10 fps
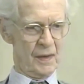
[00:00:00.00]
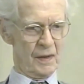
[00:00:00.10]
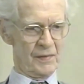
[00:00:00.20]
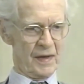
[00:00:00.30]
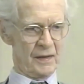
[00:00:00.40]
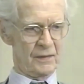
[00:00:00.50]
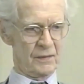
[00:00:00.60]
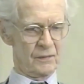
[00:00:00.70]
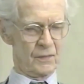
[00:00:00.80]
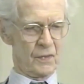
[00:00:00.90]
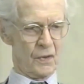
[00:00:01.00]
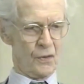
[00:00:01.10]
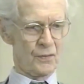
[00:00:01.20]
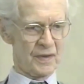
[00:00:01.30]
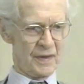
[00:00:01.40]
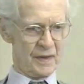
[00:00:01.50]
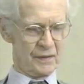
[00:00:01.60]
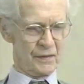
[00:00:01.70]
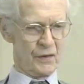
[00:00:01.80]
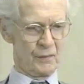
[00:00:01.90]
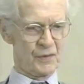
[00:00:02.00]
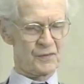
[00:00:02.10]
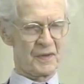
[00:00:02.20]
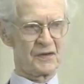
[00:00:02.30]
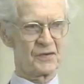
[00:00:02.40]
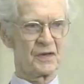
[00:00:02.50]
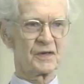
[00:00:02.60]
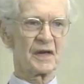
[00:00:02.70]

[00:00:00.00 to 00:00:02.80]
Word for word: that only in the human species